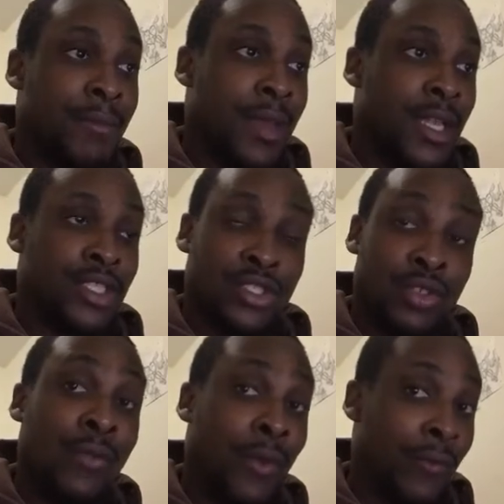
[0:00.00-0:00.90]
the bench,
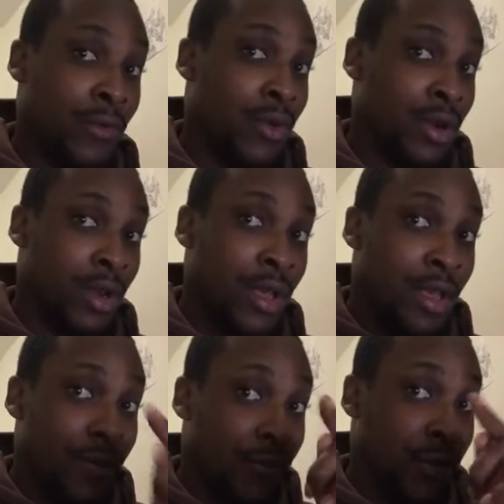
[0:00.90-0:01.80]
2 for 4
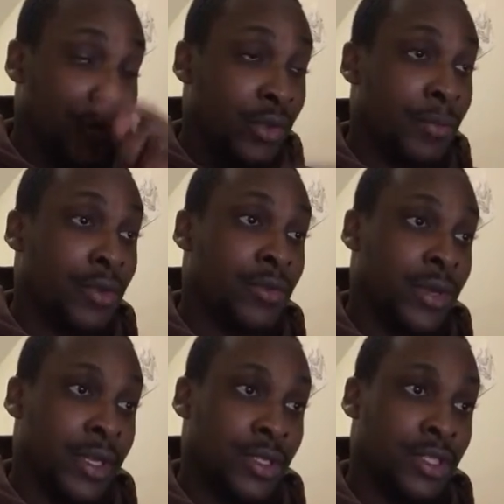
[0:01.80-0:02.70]
from the 3-point
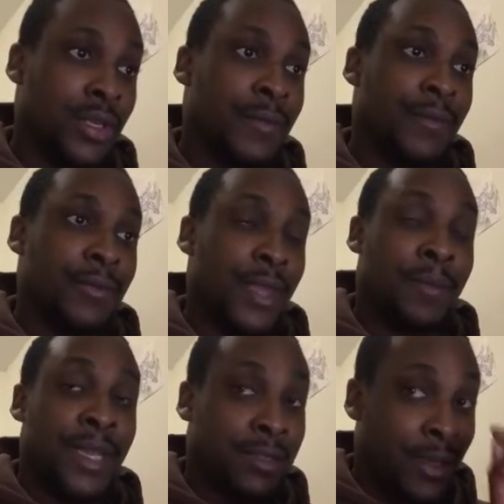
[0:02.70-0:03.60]
range.
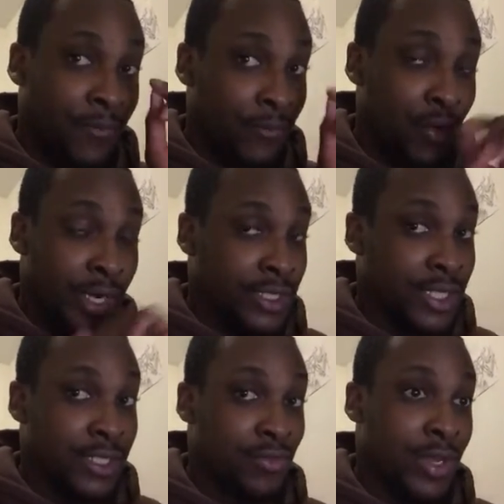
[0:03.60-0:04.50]
They picked up
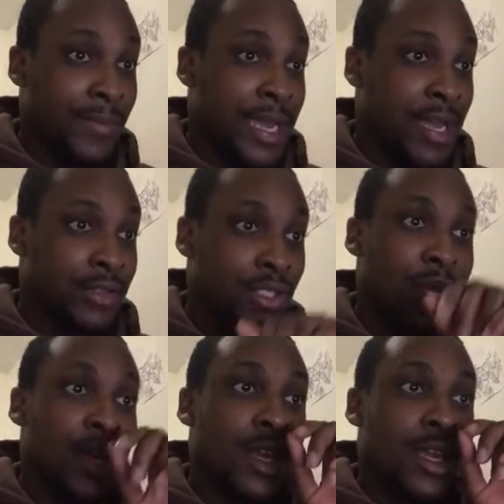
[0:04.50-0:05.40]
46 rebounds
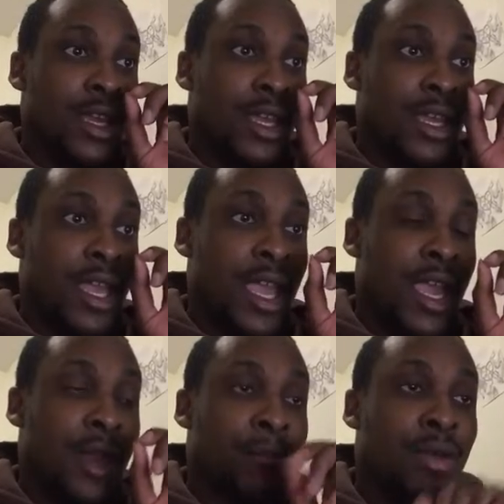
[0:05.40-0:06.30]

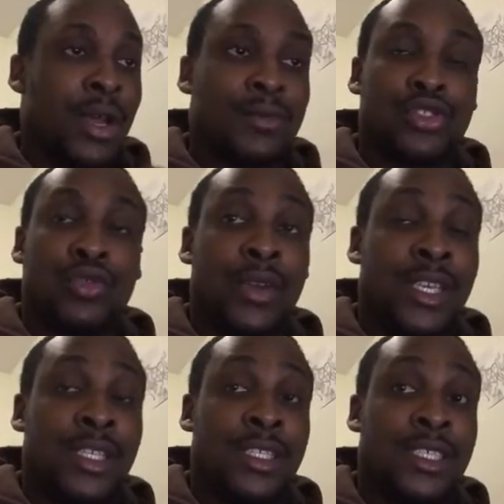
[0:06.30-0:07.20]
and put up
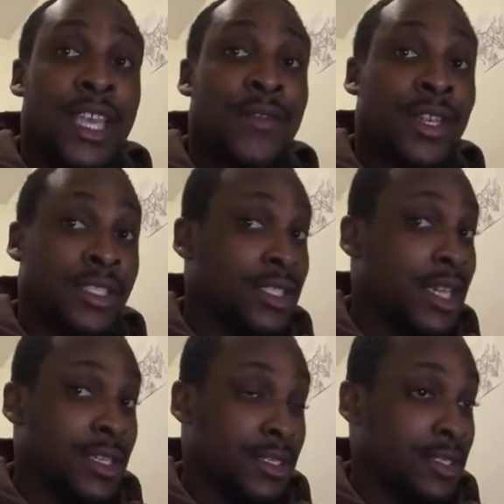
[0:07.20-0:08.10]
27
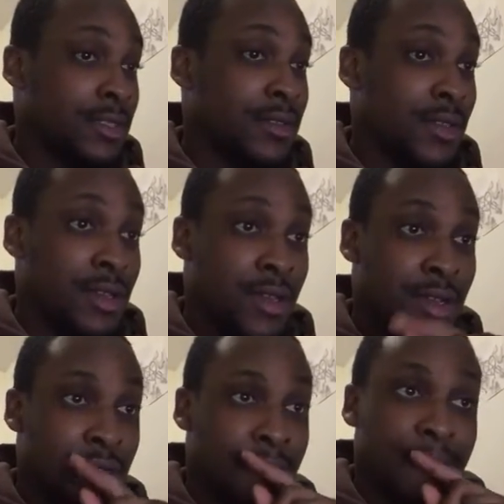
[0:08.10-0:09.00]
assists.
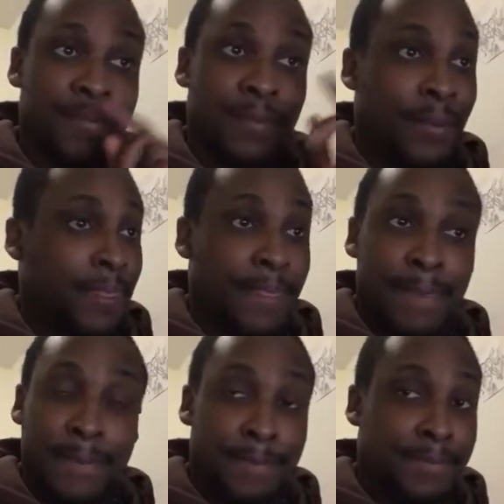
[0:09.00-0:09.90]

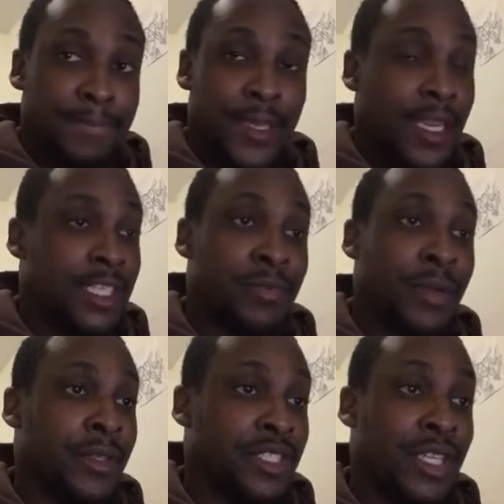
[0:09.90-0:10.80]
And that's
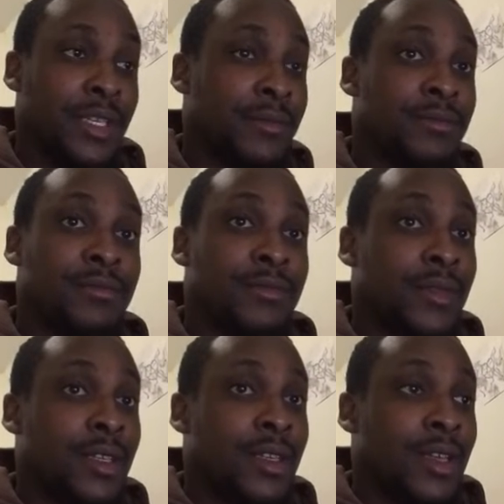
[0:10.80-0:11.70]
pretty much it.
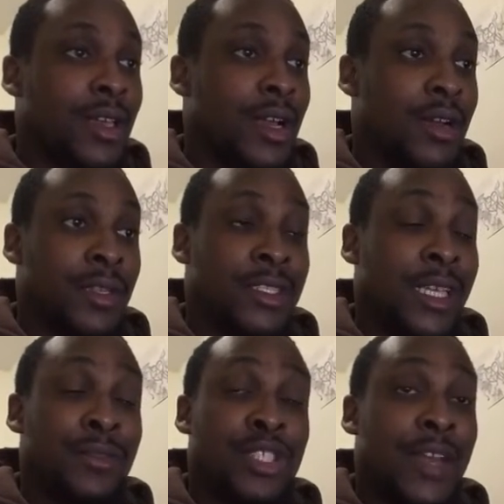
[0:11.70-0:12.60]
The
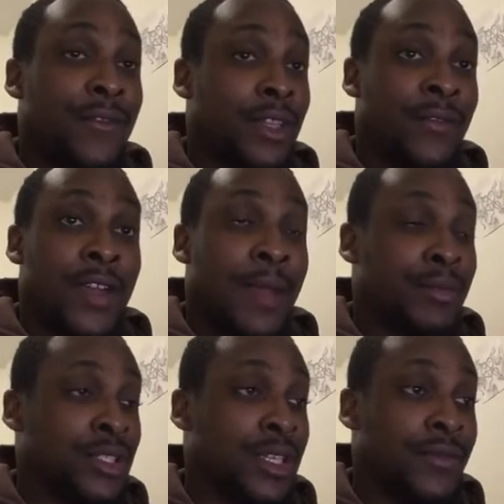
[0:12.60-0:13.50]
team shot
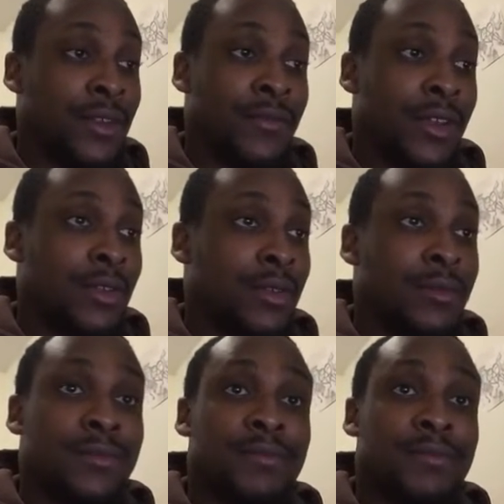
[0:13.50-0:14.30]
55% from the field.